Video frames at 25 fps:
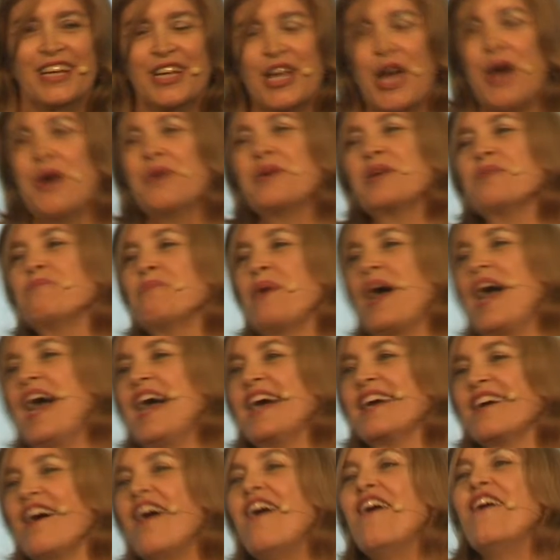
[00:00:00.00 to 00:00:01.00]
going
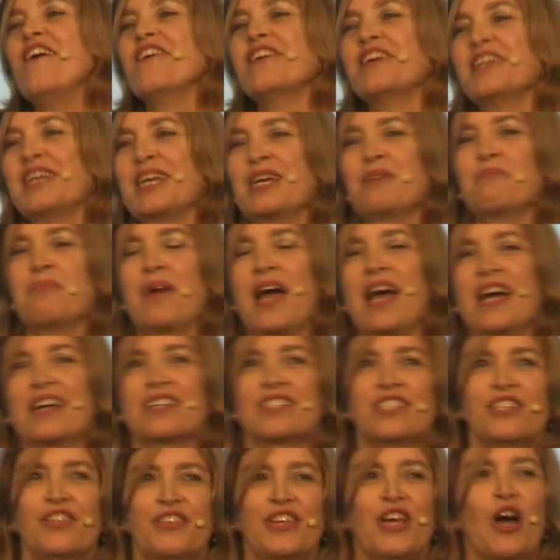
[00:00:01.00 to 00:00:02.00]
back, harkening
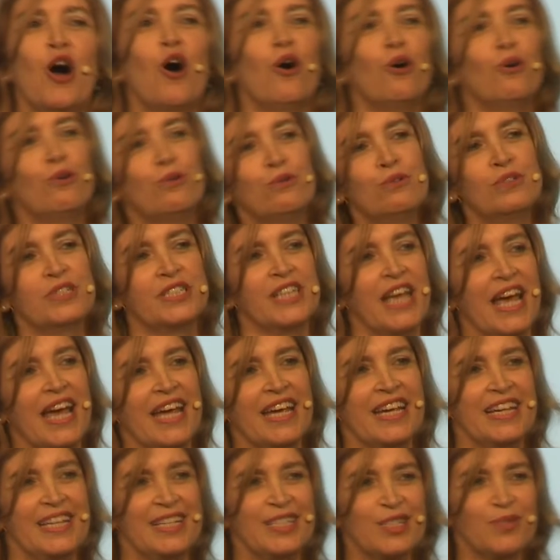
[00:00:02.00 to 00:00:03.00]
back to the old
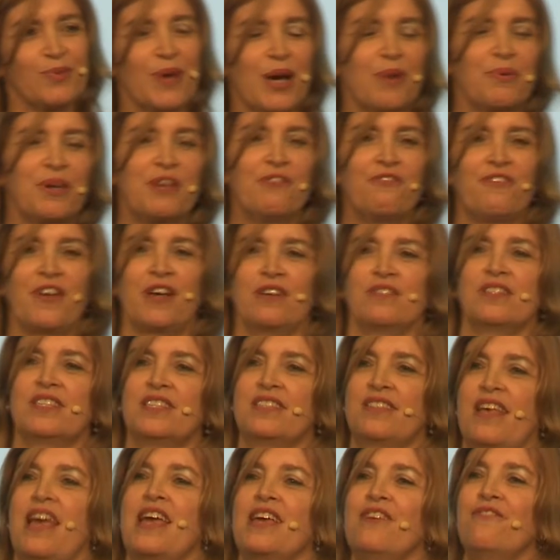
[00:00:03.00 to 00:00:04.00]
days where we felt
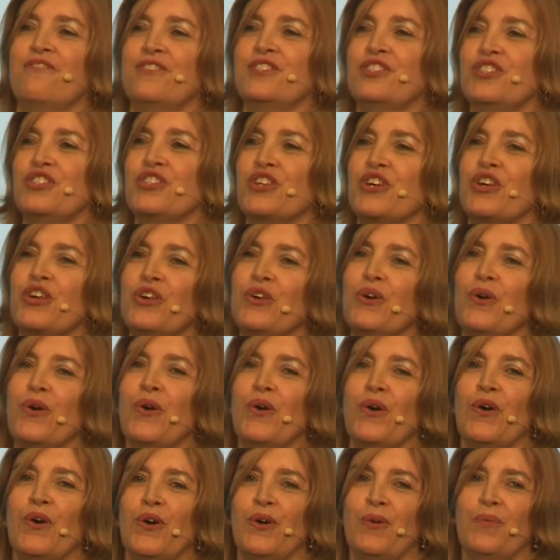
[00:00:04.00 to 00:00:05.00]
safe and
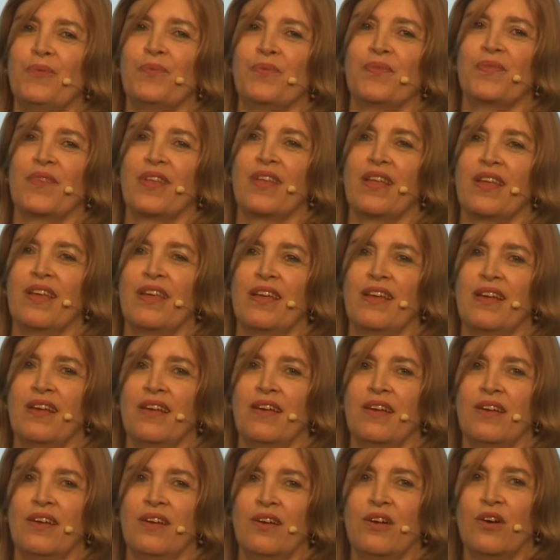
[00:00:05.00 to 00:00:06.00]
secure.
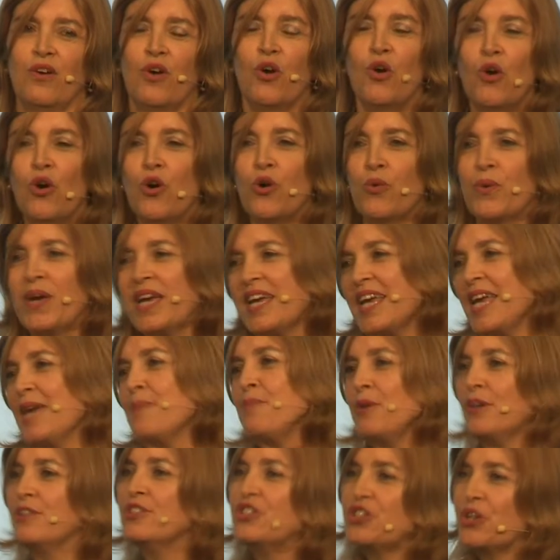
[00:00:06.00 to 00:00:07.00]
Or we
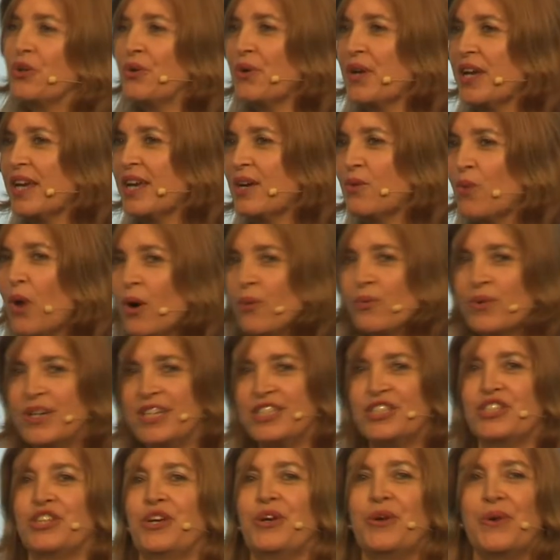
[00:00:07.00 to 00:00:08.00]
keep on doing what
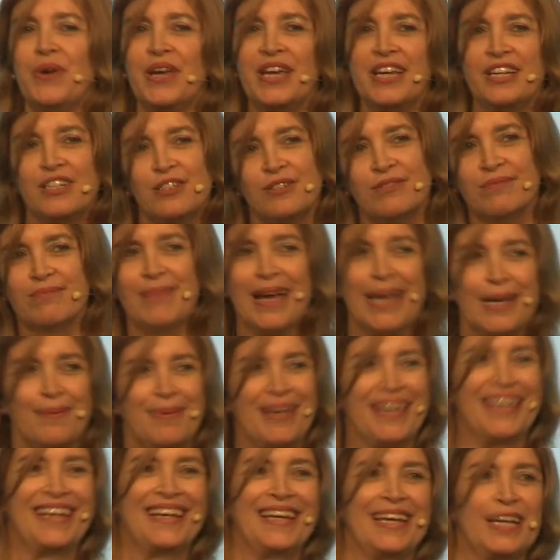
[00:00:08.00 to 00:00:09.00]
we're doing,
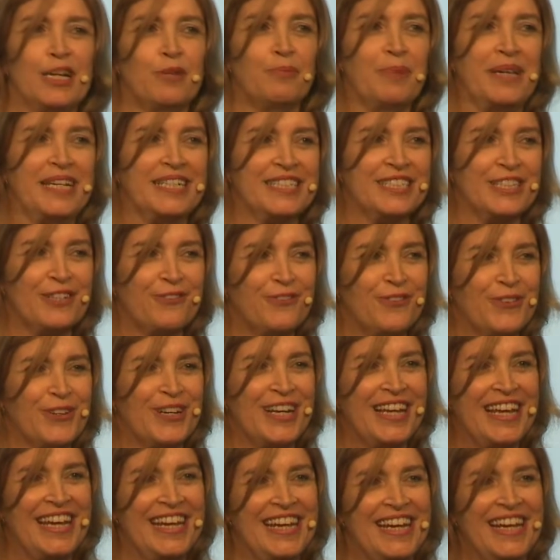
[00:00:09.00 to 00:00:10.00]
maybe a little bit
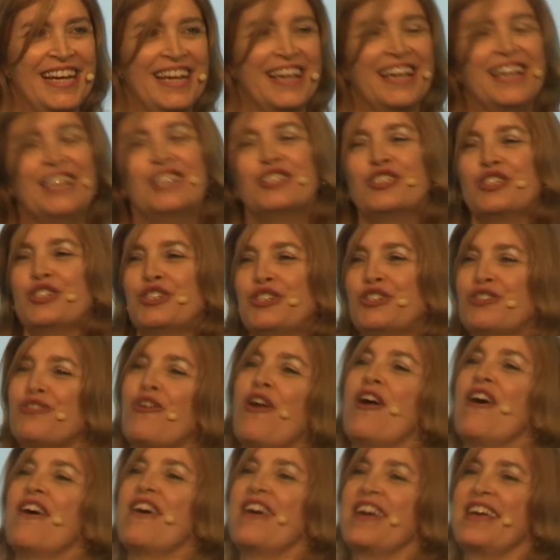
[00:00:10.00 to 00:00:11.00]
differently, to
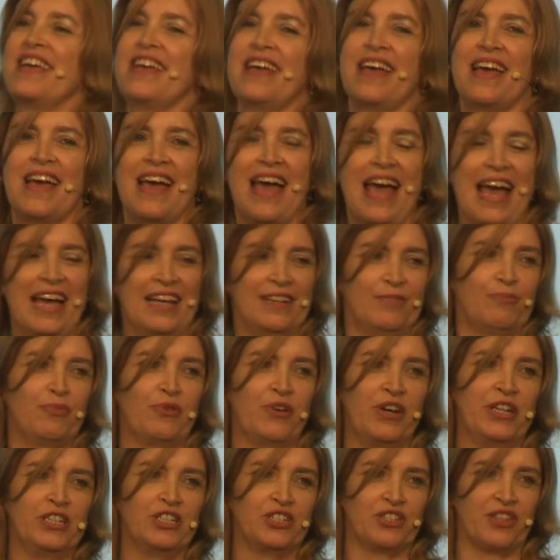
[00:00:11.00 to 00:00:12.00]
try and
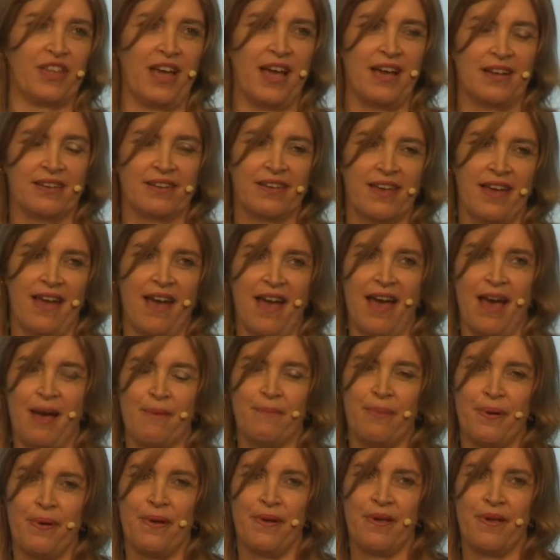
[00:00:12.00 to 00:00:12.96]
bridge that gap.